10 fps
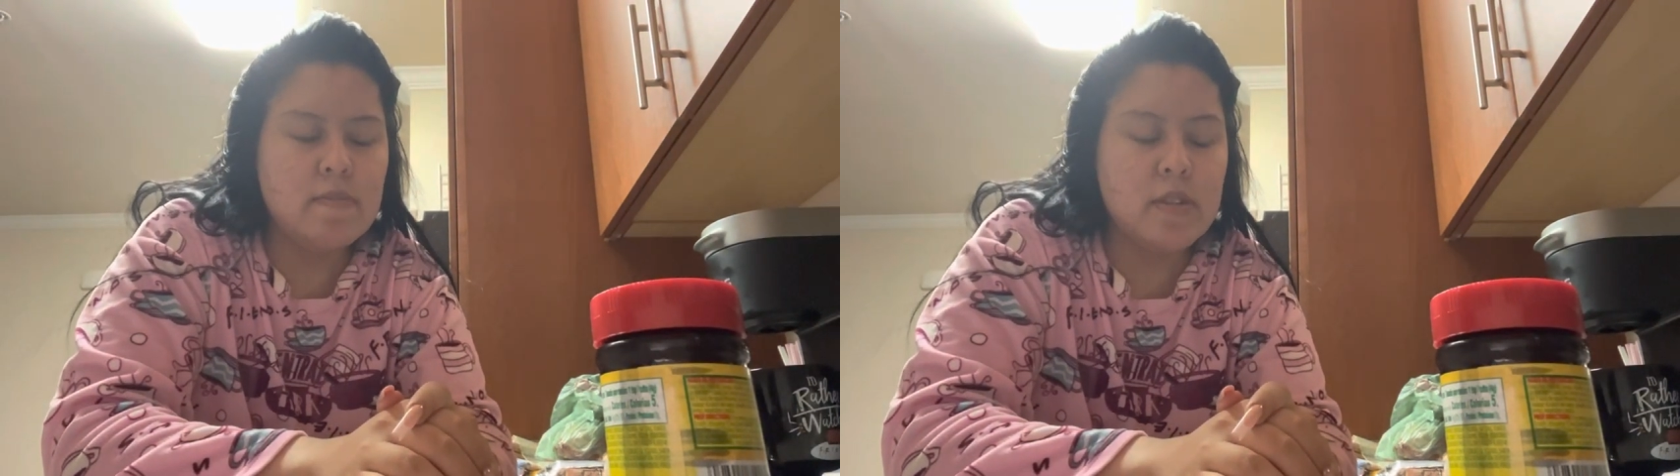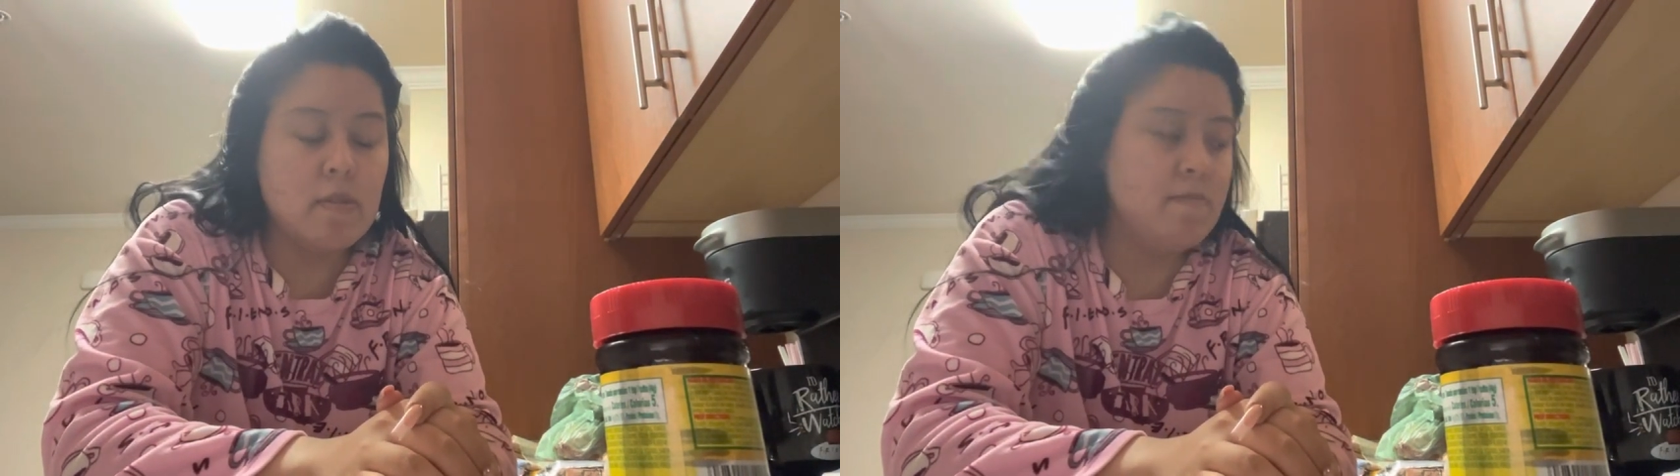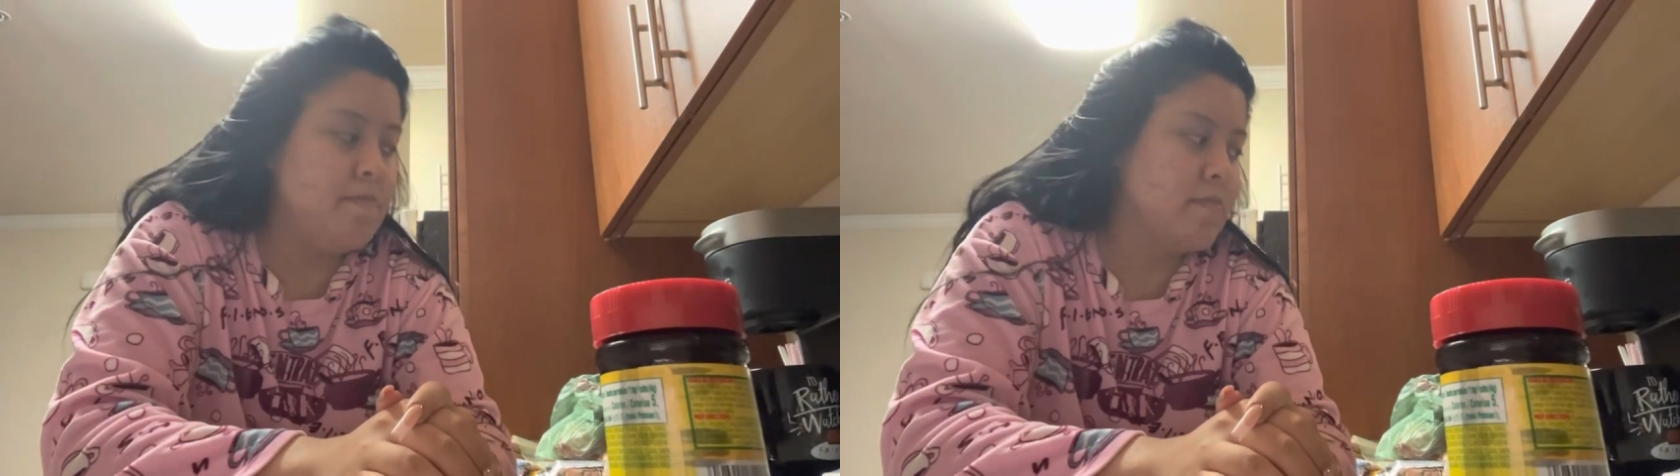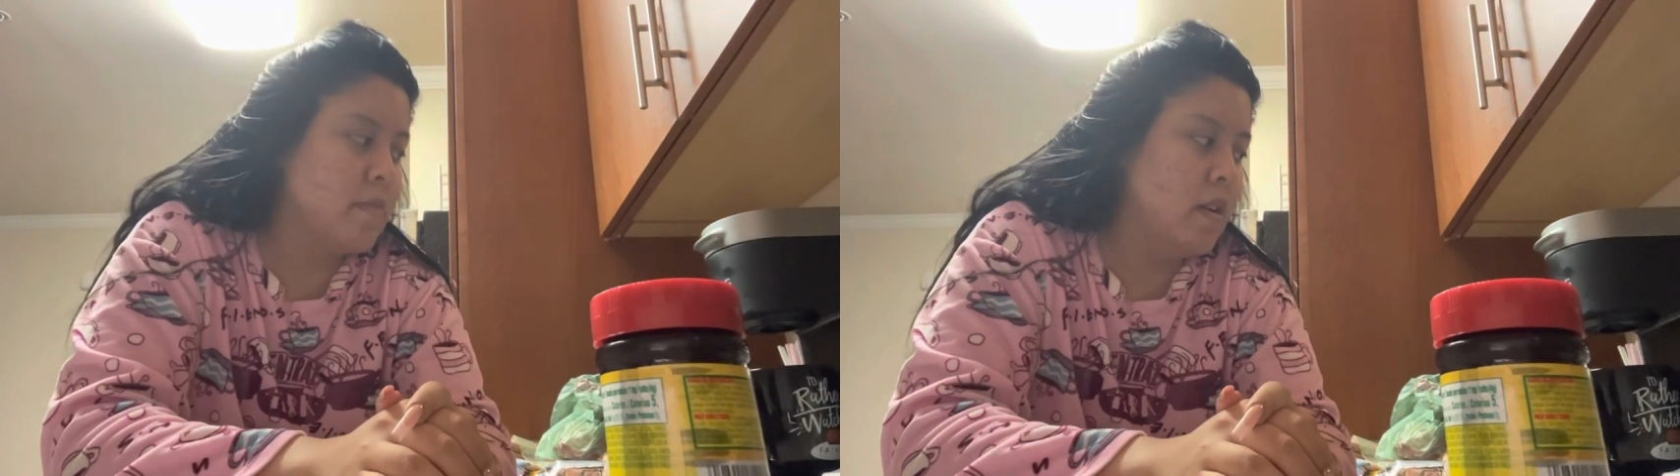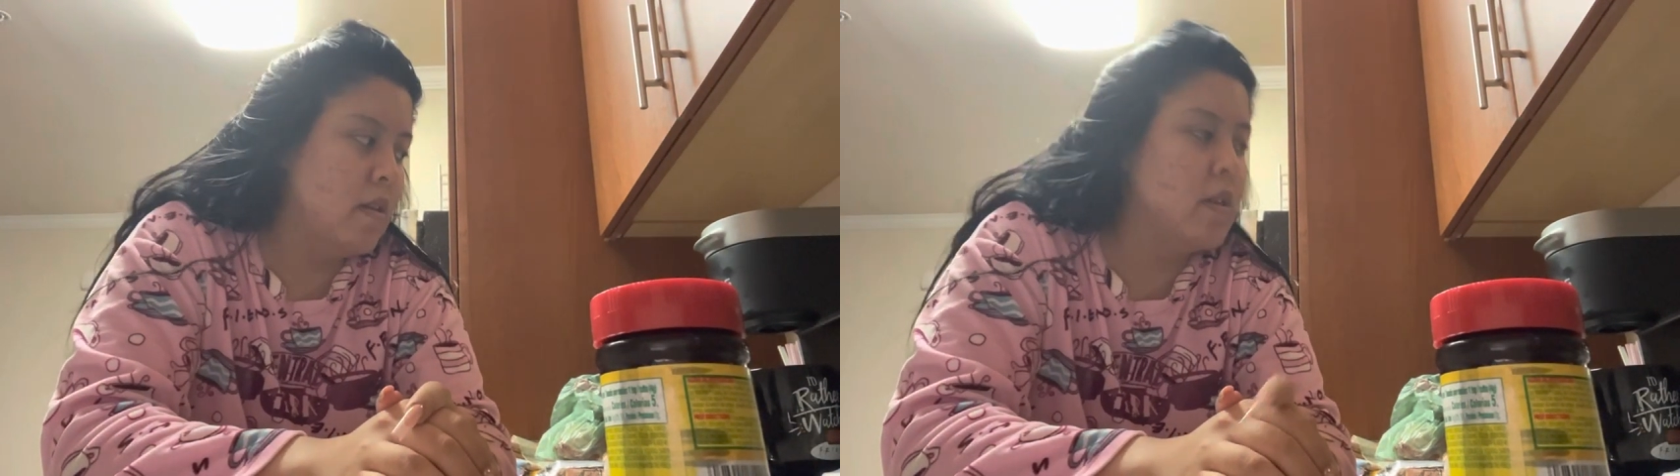So,
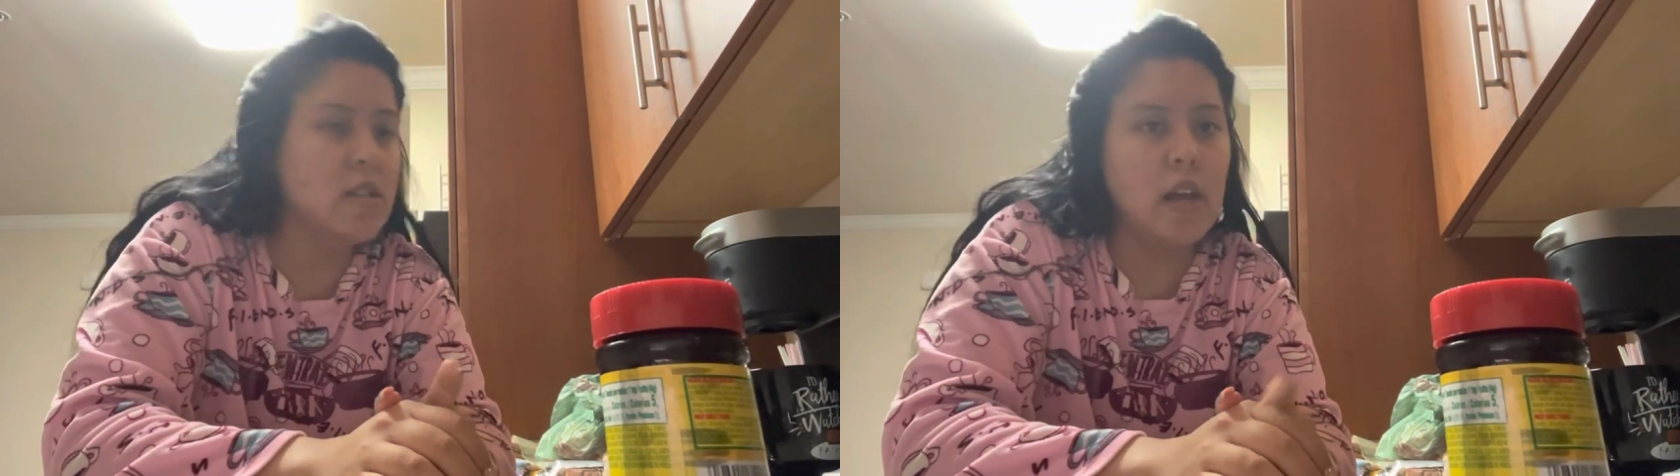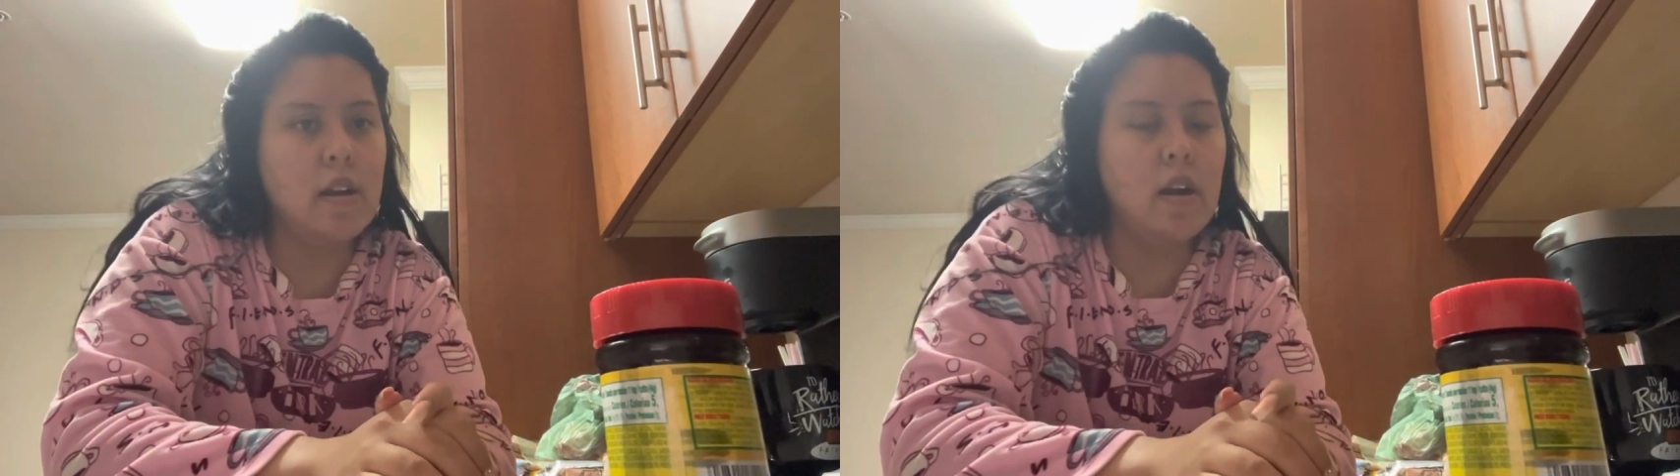there's that.